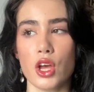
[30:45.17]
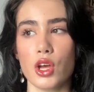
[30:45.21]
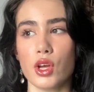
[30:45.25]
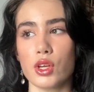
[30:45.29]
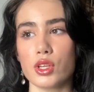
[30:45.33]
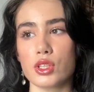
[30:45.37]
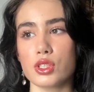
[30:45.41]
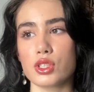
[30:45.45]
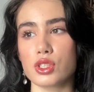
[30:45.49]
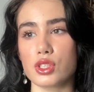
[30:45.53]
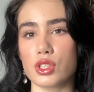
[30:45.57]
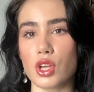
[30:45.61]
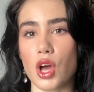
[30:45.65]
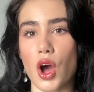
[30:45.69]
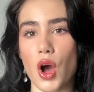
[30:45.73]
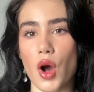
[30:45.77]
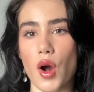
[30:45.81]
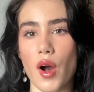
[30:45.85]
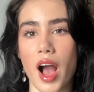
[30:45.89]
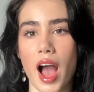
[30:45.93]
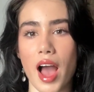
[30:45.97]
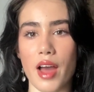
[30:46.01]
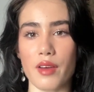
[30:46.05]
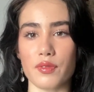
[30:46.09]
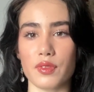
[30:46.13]
So
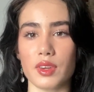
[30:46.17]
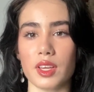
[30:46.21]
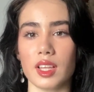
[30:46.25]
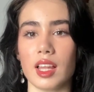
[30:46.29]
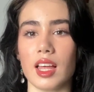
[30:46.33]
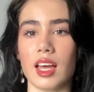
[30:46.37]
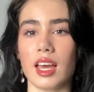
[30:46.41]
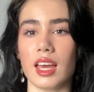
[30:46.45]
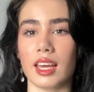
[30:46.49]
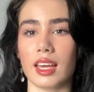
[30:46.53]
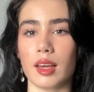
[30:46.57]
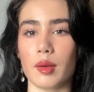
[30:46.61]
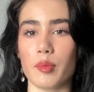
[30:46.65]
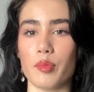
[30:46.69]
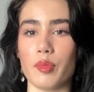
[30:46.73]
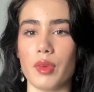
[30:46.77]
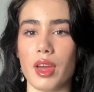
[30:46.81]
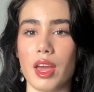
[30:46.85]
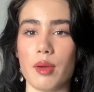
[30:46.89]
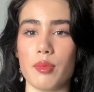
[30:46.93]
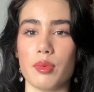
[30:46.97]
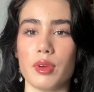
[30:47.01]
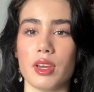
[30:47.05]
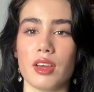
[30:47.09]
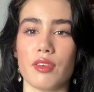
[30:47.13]
I feel like
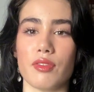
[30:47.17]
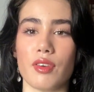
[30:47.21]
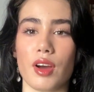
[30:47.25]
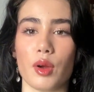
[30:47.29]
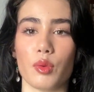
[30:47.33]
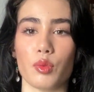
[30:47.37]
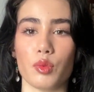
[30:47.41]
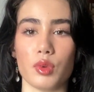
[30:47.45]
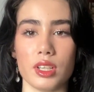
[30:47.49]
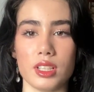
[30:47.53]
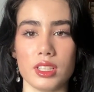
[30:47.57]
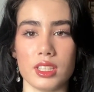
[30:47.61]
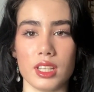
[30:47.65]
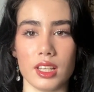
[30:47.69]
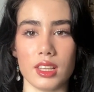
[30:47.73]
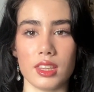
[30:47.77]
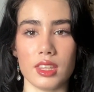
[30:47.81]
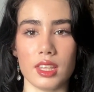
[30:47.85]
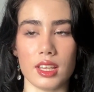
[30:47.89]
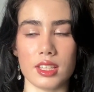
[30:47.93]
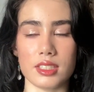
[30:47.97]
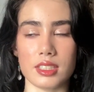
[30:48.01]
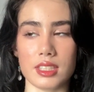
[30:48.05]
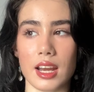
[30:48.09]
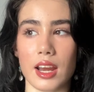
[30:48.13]
maybe if I redid
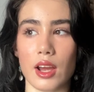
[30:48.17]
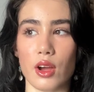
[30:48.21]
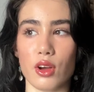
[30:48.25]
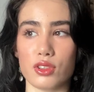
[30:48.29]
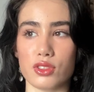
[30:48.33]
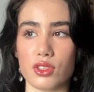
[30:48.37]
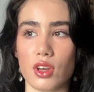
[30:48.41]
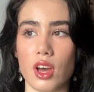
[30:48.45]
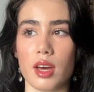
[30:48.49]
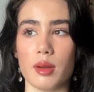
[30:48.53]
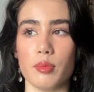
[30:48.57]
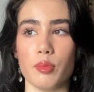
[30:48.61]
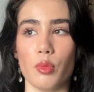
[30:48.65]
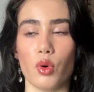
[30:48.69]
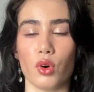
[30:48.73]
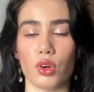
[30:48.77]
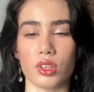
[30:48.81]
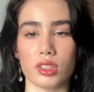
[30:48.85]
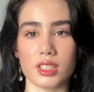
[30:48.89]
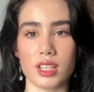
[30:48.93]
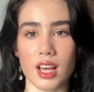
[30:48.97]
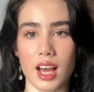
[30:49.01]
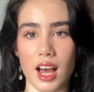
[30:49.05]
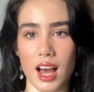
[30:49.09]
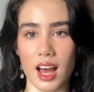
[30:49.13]
this and I also had more
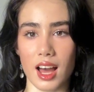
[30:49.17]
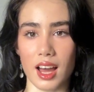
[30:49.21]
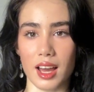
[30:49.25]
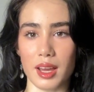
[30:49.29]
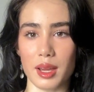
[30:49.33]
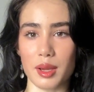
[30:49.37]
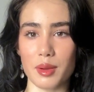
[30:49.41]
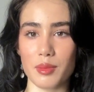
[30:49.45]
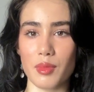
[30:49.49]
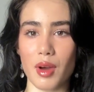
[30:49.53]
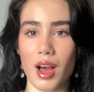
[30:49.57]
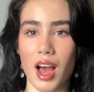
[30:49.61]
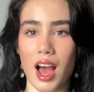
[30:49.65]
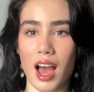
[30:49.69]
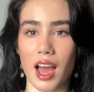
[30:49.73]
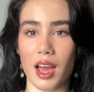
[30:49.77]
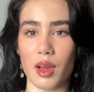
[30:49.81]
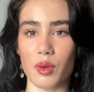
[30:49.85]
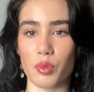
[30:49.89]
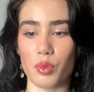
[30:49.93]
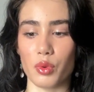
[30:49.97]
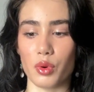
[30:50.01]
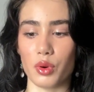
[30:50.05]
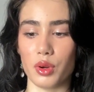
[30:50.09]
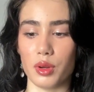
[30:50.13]
time, I
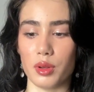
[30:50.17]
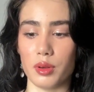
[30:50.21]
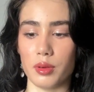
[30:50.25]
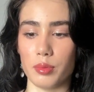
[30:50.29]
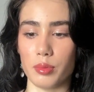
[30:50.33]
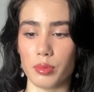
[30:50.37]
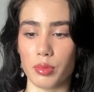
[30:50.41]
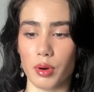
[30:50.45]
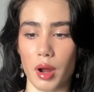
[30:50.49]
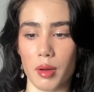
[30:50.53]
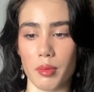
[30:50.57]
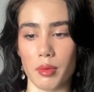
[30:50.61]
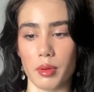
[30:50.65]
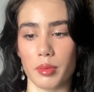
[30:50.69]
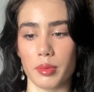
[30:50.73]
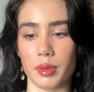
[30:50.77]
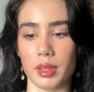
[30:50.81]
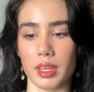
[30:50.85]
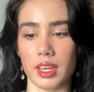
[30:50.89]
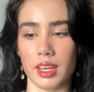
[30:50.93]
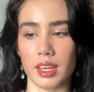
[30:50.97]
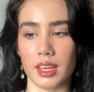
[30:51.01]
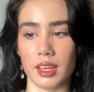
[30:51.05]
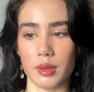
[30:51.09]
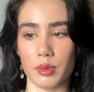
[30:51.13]
would
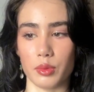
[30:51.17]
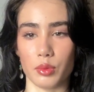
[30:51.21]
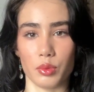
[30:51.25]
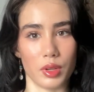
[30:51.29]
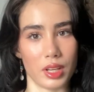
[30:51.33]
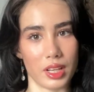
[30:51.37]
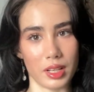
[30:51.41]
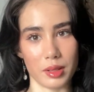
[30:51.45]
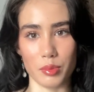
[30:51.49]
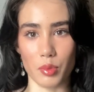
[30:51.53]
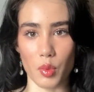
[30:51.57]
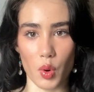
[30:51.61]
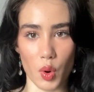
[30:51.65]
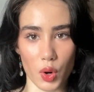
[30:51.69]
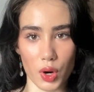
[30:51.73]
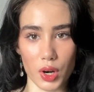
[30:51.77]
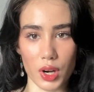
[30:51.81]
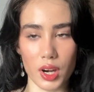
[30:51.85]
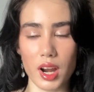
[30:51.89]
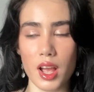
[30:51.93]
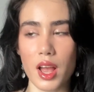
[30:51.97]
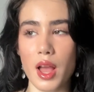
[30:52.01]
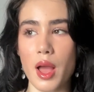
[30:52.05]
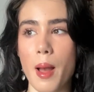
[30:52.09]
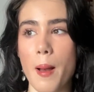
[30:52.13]
probably read
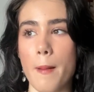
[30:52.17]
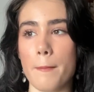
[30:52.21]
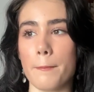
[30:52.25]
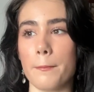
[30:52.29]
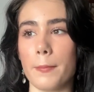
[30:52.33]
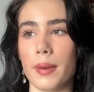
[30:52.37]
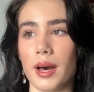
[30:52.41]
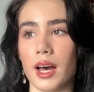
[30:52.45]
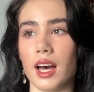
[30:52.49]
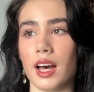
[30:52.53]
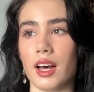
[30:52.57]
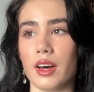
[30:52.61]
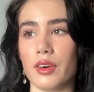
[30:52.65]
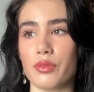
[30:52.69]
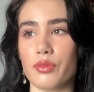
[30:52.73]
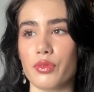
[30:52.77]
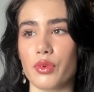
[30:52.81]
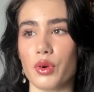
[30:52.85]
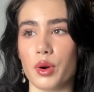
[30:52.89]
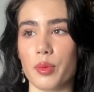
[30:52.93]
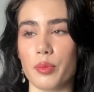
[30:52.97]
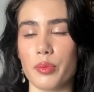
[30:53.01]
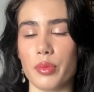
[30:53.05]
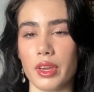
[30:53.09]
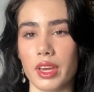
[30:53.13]
more. But
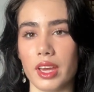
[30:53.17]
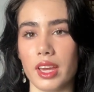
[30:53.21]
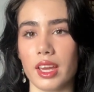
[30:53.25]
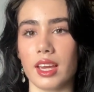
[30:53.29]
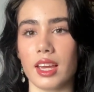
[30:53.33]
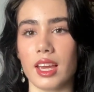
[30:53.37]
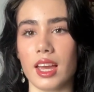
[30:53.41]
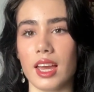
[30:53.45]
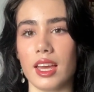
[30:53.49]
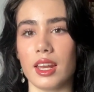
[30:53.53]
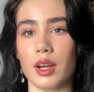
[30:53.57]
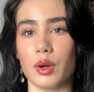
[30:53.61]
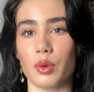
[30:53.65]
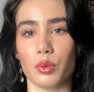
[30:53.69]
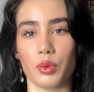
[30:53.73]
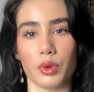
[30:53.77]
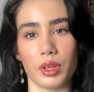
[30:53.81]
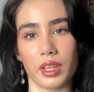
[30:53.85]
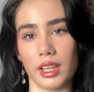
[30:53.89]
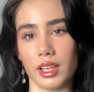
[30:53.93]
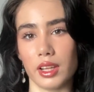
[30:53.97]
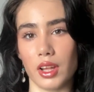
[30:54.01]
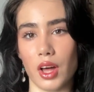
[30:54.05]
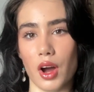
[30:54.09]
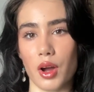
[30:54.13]
for being in a
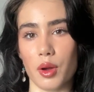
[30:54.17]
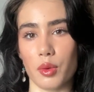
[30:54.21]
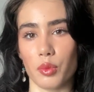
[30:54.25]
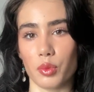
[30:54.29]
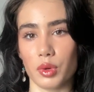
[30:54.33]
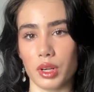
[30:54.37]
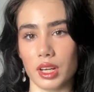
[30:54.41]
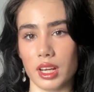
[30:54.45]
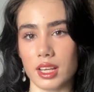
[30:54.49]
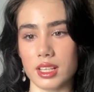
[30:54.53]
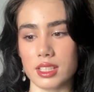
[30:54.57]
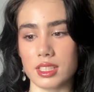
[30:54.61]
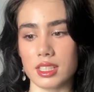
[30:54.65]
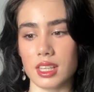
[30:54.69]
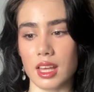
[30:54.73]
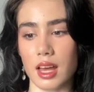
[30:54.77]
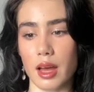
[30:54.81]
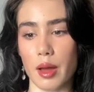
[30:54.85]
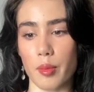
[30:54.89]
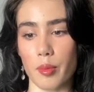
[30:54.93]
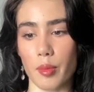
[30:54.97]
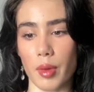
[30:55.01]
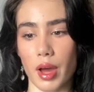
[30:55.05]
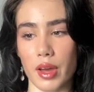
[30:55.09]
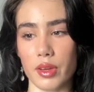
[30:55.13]
really long reading
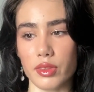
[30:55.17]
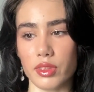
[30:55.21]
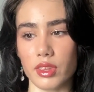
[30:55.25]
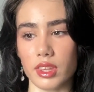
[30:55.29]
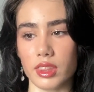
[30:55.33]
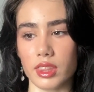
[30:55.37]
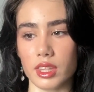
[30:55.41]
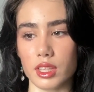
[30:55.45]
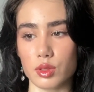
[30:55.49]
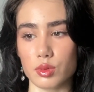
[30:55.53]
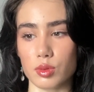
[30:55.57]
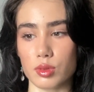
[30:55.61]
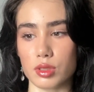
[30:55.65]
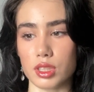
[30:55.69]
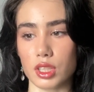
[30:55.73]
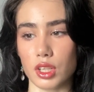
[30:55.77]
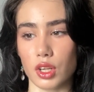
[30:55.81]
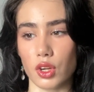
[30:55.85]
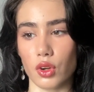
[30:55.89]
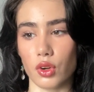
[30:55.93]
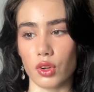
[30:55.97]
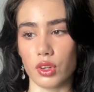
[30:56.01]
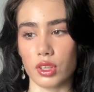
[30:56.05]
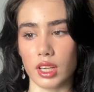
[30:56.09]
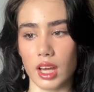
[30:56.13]
slump, I think this was a
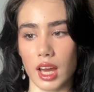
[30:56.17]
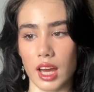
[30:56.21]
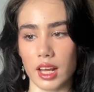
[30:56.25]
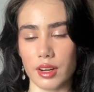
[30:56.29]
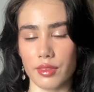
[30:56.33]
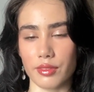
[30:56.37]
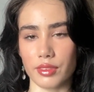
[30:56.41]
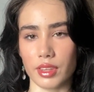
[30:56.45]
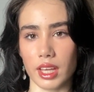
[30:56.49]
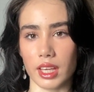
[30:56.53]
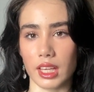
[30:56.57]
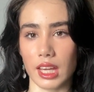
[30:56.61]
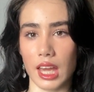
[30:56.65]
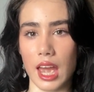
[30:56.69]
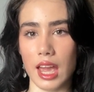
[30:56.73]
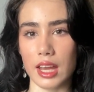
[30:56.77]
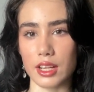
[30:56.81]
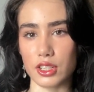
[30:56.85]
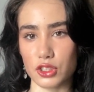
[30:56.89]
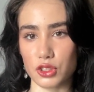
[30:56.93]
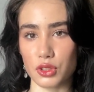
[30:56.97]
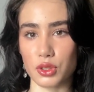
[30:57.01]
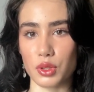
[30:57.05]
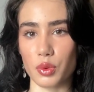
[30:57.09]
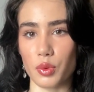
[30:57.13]
good kind of like
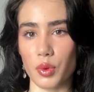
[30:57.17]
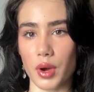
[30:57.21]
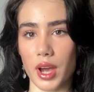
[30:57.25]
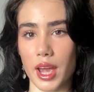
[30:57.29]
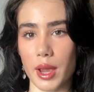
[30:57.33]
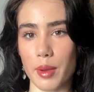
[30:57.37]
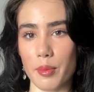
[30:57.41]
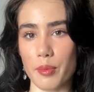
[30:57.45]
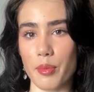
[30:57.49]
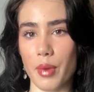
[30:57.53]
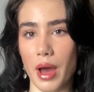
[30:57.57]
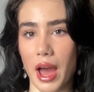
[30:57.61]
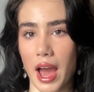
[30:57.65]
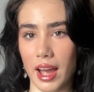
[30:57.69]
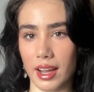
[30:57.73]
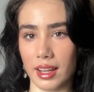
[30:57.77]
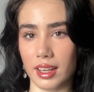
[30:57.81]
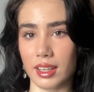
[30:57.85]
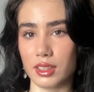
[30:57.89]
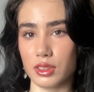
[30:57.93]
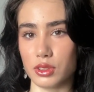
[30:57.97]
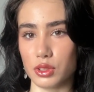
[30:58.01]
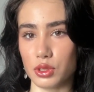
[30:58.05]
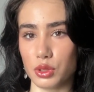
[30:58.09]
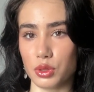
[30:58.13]
entryway back
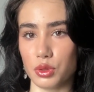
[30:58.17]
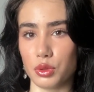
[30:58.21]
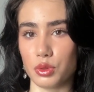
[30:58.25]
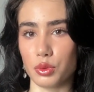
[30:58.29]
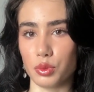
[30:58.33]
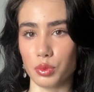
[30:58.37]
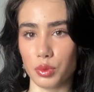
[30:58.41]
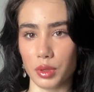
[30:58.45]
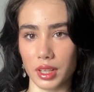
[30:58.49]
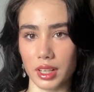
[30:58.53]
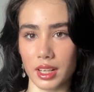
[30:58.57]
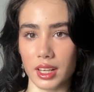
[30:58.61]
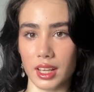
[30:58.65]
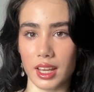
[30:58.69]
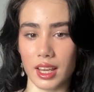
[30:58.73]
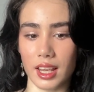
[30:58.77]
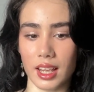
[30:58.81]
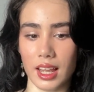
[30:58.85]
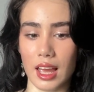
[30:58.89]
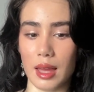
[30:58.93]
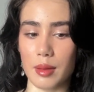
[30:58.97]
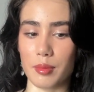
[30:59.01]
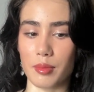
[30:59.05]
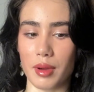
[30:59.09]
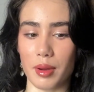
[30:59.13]
into reading
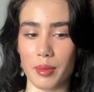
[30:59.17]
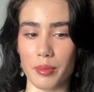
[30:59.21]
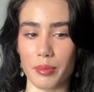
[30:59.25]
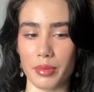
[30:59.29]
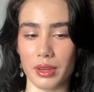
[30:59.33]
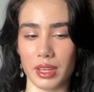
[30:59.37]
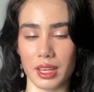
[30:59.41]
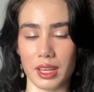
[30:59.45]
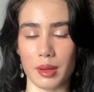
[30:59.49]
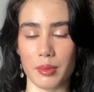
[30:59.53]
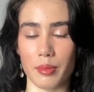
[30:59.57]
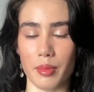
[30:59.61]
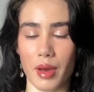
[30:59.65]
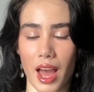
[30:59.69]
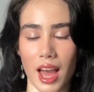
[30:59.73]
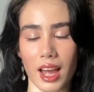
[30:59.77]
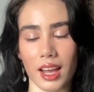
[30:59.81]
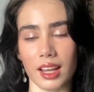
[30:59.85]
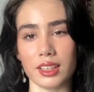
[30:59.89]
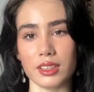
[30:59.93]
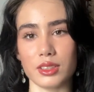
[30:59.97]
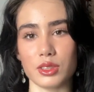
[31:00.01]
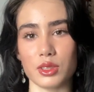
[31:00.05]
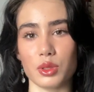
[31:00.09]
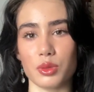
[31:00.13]
and being back
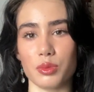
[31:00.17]
into